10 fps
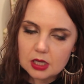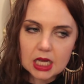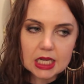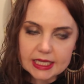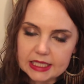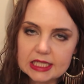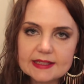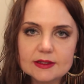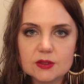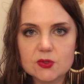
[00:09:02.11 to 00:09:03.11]
I
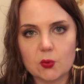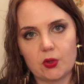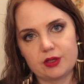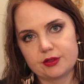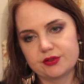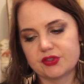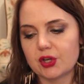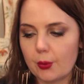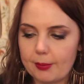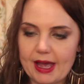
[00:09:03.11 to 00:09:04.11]
need those oils to
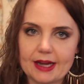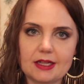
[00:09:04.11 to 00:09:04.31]
go back